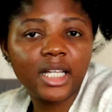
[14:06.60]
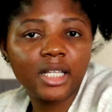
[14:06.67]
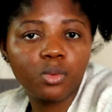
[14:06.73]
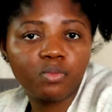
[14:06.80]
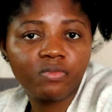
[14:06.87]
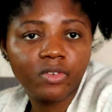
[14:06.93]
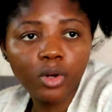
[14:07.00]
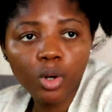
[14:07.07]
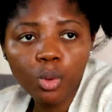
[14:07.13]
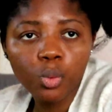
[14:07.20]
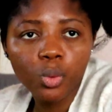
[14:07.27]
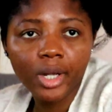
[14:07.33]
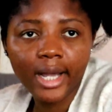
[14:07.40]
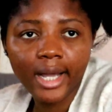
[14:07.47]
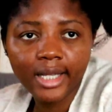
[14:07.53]
I think the
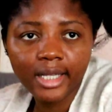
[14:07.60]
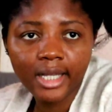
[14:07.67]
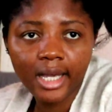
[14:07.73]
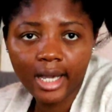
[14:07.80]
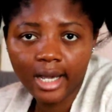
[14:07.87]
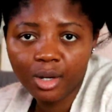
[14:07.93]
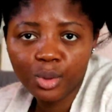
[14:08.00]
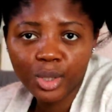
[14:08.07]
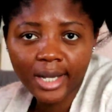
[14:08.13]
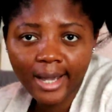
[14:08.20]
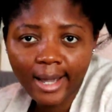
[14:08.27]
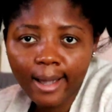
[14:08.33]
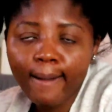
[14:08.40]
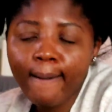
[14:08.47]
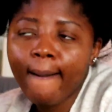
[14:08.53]
vlog will end here
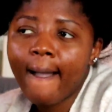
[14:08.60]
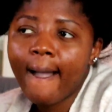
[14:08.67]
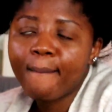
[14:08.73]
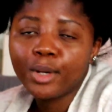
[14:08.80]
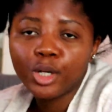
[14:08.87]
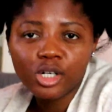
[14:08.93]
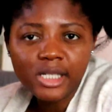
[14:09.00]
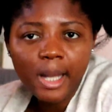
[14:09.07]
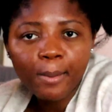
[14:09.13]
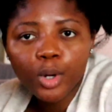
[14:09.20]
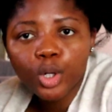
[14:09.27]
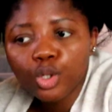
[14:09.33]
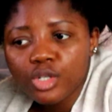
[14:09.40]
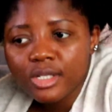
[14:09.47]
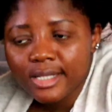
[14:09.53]
okay because I'm
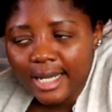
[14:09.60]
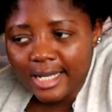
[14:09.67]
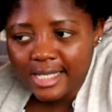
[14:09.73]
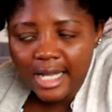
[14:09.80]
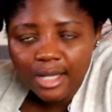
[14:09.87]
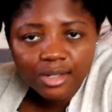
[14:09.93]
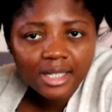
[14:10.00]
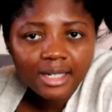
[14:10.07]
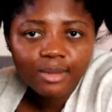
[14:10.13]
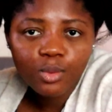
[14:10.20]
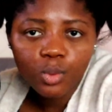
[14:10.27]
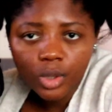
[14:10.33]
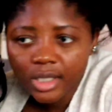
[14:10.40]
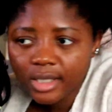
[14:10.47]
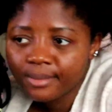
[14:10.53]
going to start another
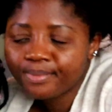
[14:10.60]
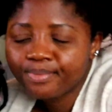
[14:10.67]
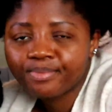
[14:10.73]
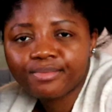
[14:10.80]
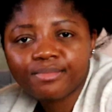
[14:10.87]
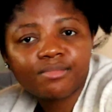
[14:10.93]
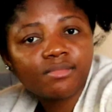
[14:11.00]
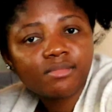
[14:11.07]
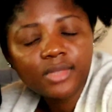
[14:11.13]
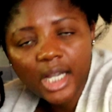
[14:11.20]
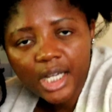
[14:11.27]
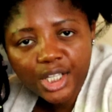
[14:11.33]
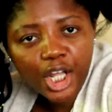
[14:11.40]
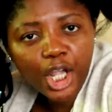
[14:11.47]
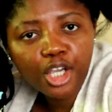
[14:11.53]
one
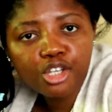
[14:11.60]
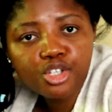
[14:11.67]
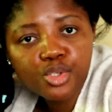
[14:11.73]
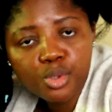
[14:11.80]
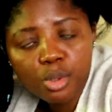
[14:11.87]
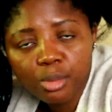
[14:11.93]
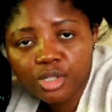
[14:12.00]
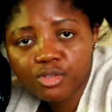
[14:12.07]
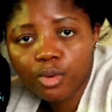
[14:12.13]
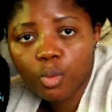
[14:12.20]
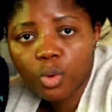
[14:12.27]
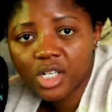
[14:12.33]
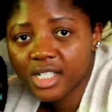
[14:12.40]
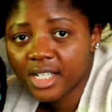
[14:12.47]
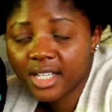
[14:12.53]
thank you so much
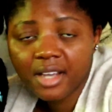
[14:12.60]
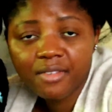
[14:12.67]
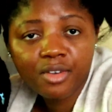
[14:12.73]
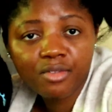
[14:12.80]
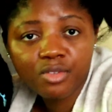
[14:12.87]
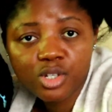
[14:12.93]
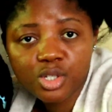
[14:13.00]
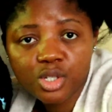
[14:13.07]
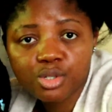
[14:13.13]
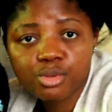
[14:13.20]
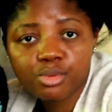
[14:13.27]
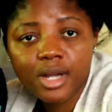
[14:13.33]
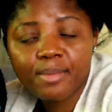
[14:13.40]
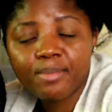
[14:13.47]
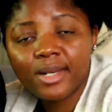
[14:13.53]
for watching if you've not
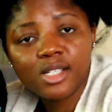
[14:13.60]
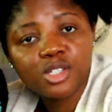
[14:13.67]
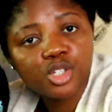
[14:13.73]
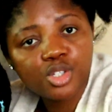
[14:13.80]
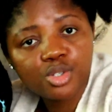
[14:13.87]
subscribed please